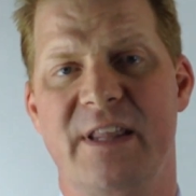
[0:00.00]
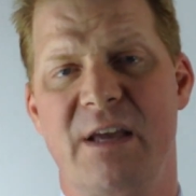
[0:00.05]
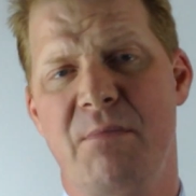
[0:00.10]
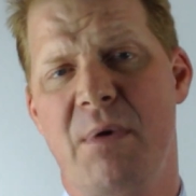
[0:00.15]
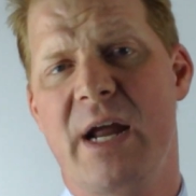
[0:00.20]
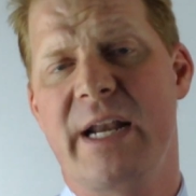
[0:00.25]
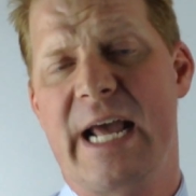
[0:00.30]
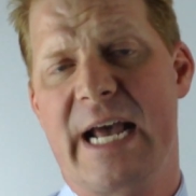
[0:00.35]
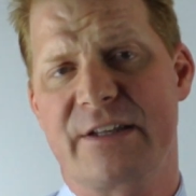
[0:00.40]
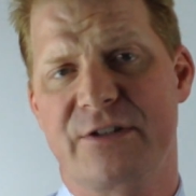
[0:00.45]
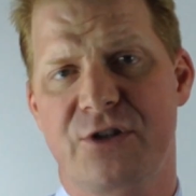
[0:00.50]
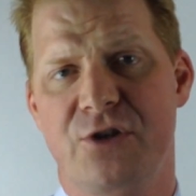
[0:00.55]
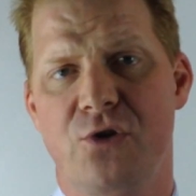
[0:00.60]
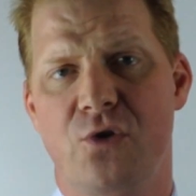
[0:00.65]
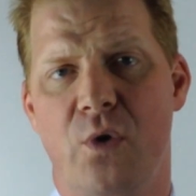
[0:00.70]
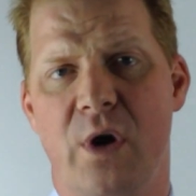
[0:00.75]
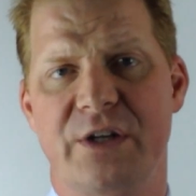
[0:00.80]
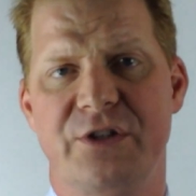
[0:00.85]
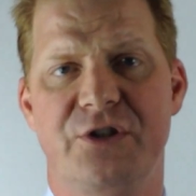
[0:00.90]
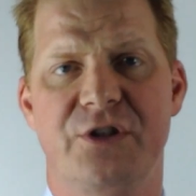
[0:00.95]
They might ask you
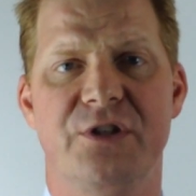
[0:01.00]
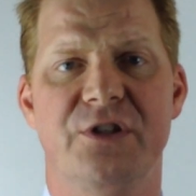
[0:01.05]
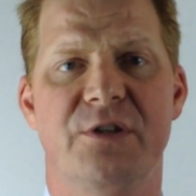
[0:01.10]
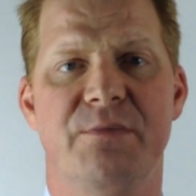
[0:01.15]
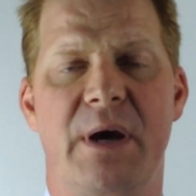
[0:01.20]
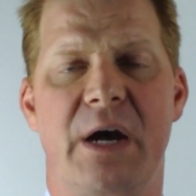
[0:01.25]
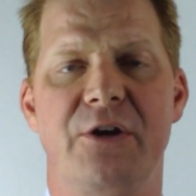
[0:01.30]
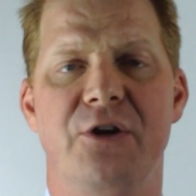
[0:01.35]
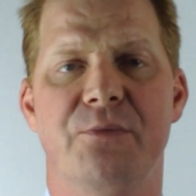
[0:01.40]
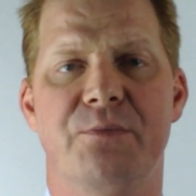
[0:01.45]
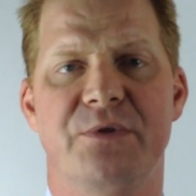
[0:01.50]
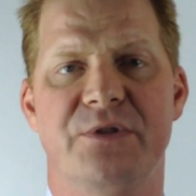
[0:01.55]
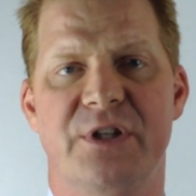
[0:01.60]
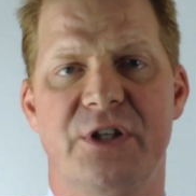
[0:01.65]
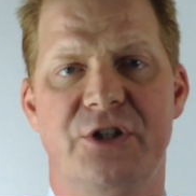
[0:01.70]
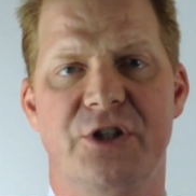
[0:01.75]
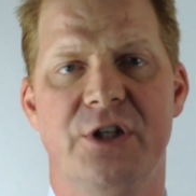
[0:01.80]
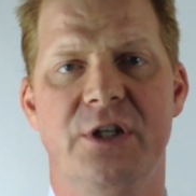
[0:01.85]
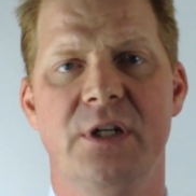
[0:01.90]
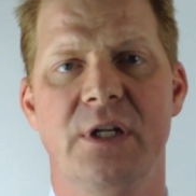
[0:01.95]
questions about your
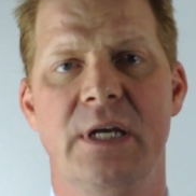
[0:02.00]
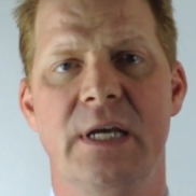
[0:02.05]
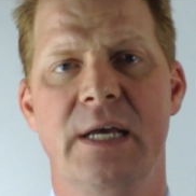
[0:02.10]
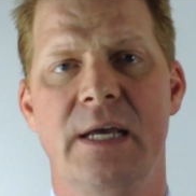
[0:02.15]
position.